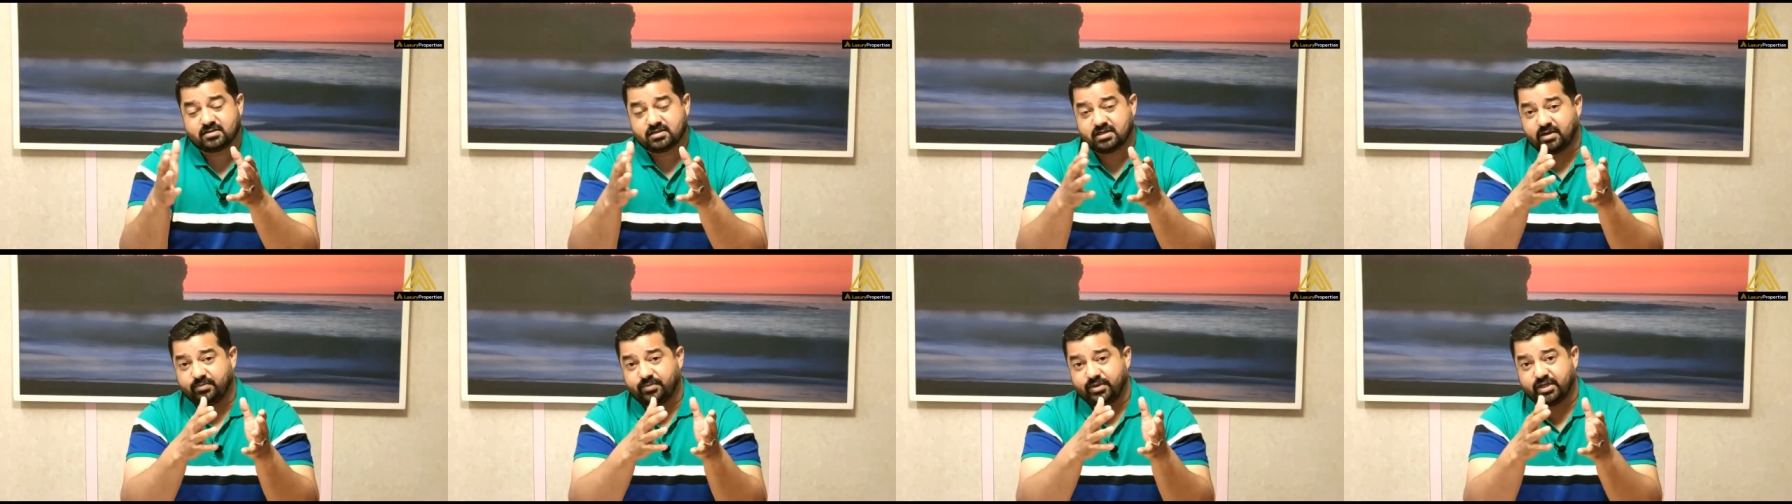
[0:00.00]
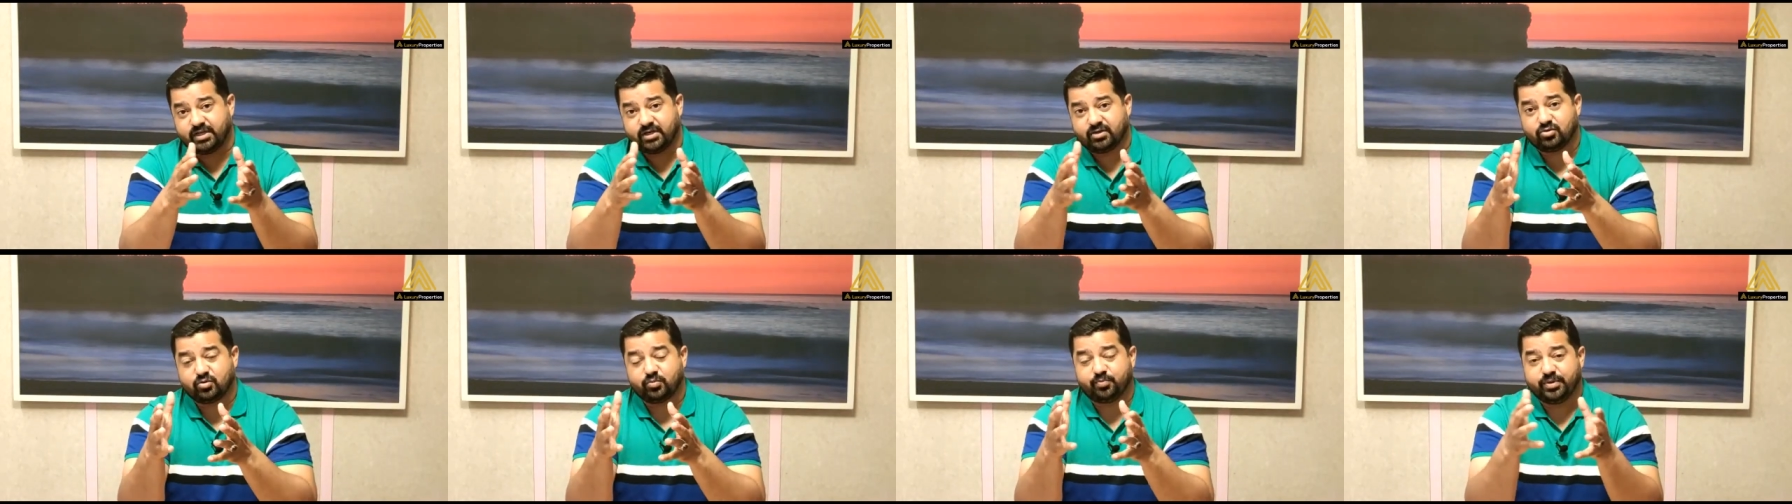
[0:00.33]
coming
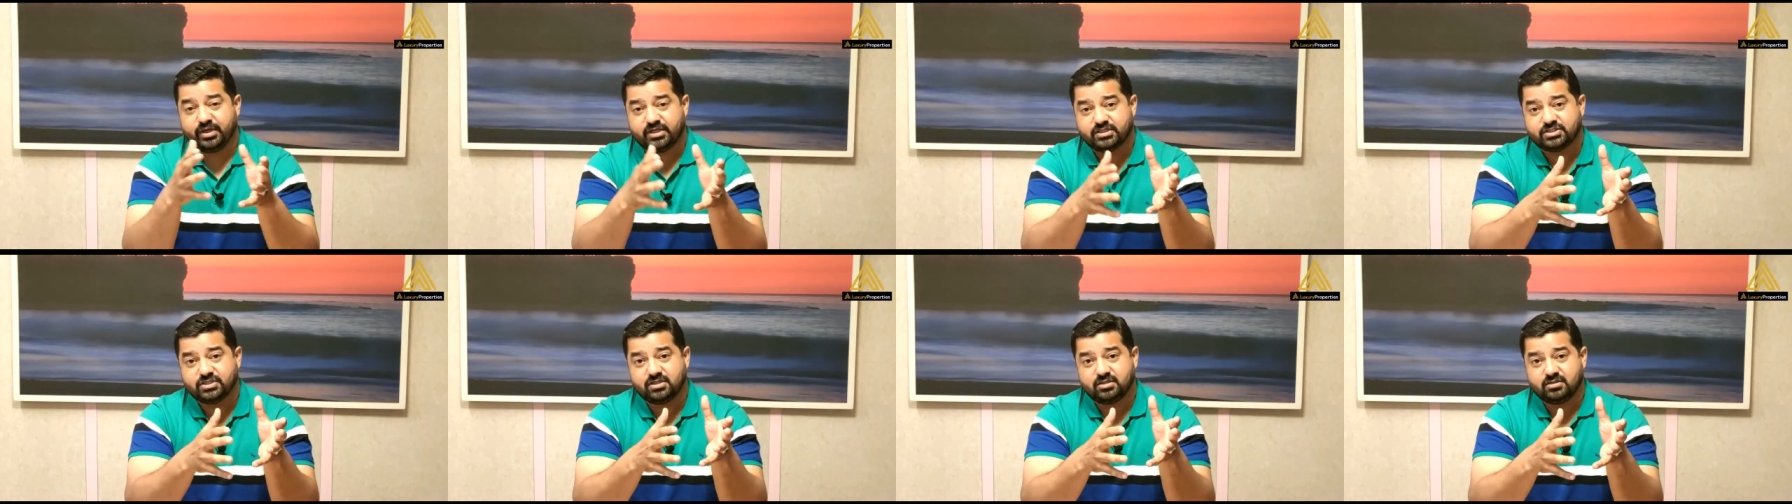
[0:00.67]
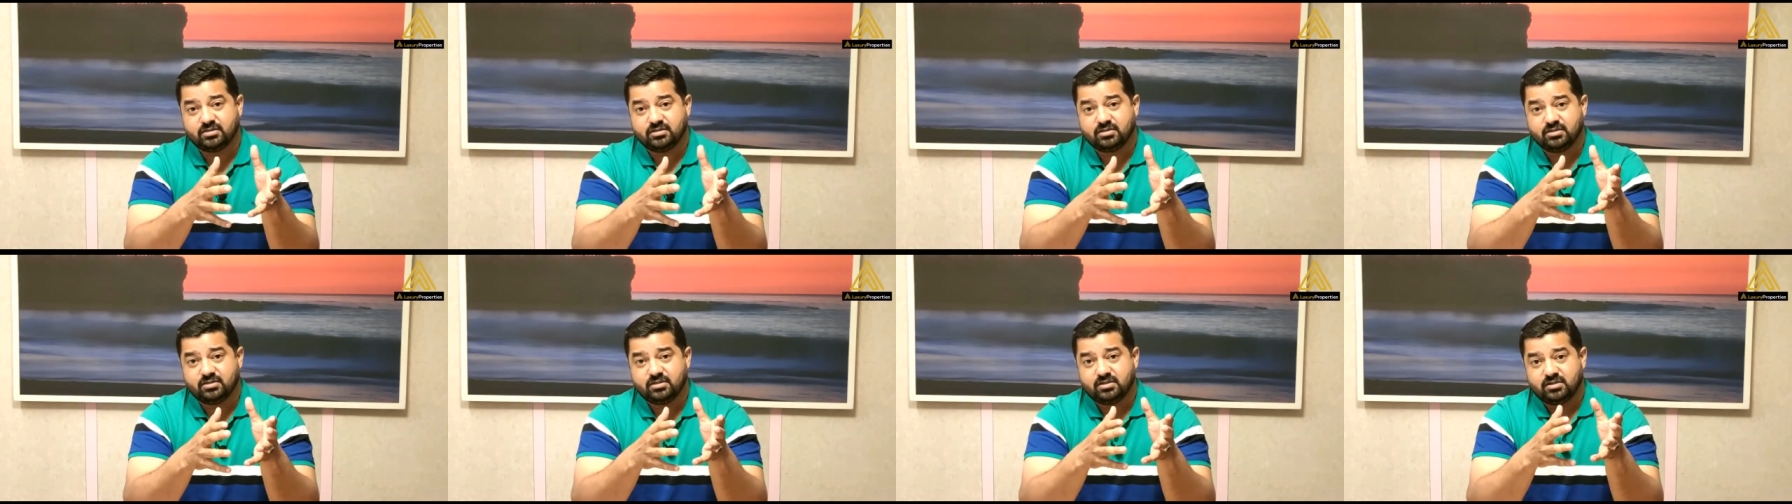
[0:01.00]
into picture,
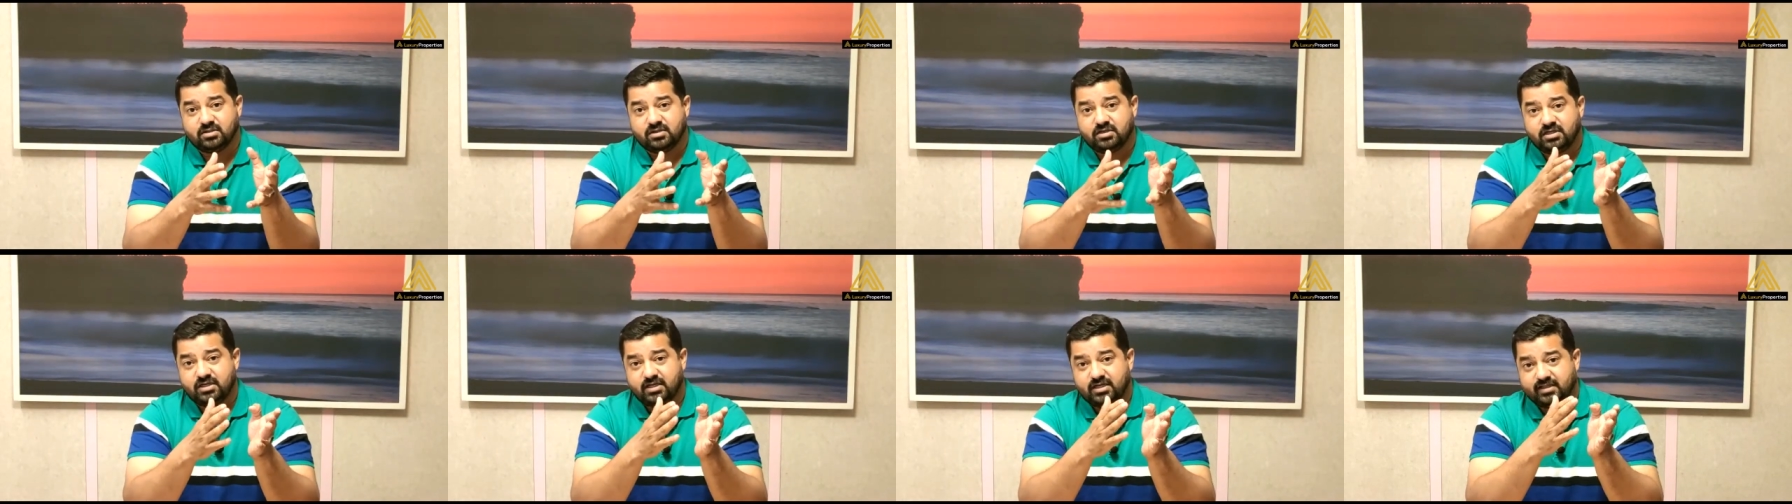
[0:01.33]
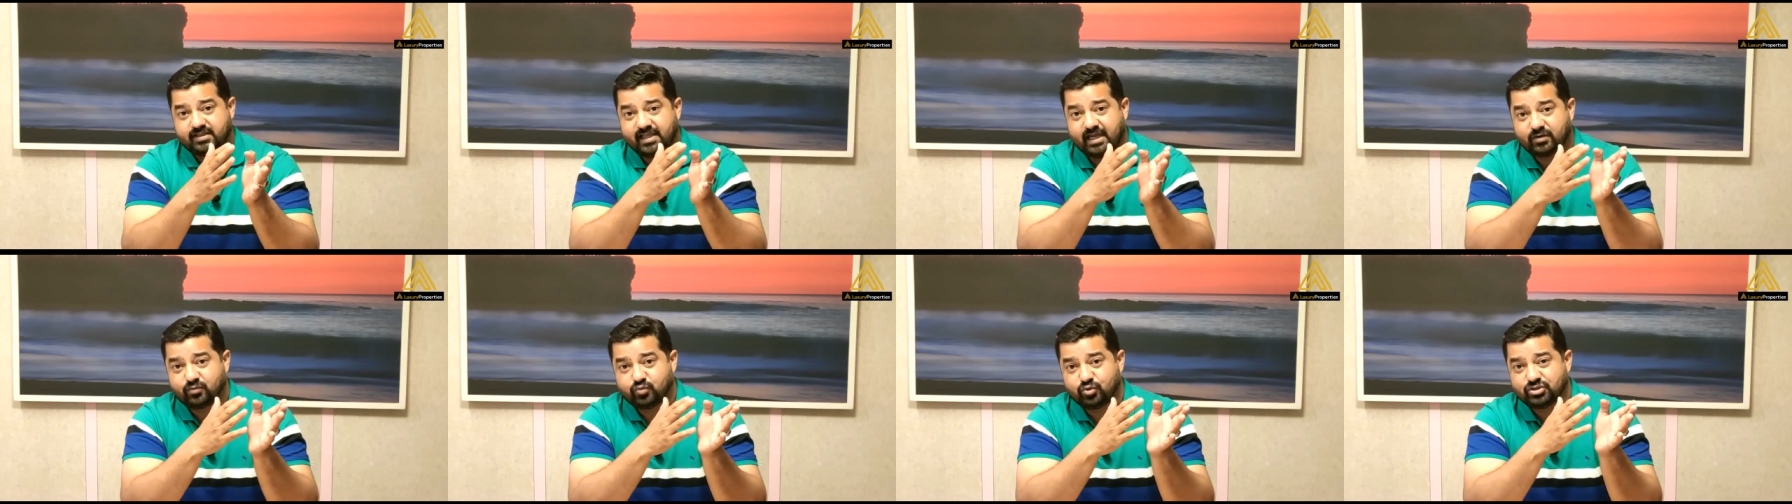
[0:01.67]

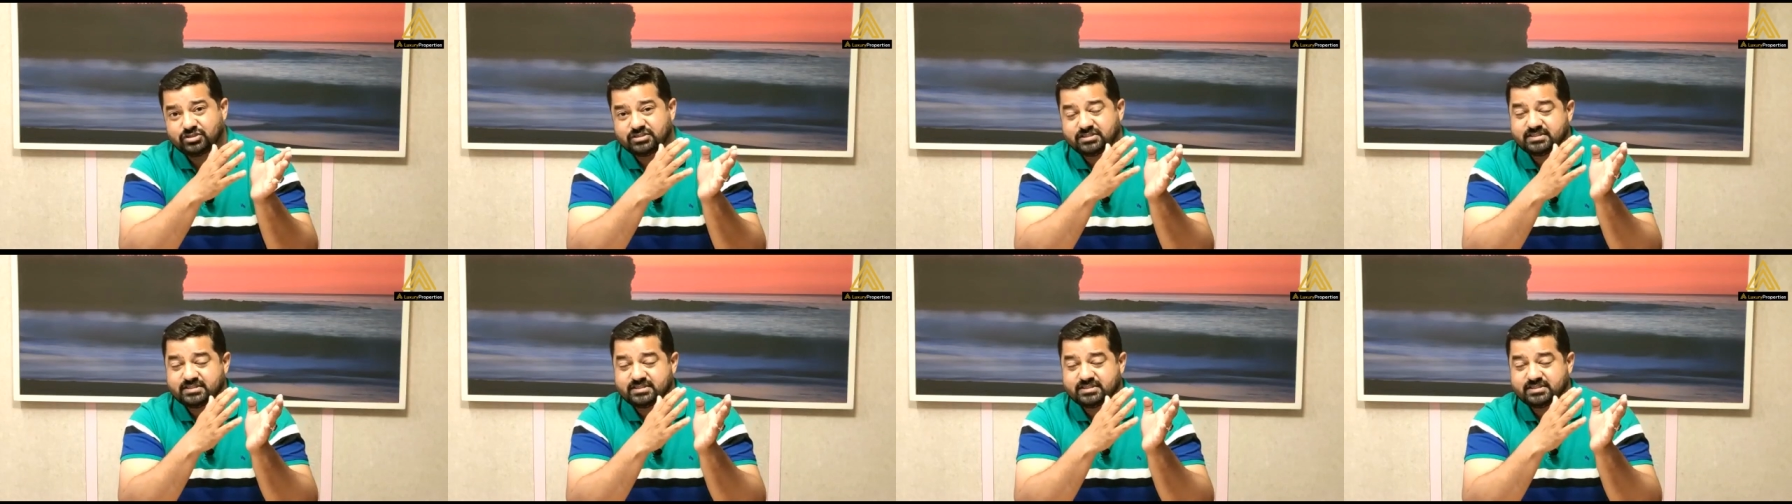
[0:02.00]
that would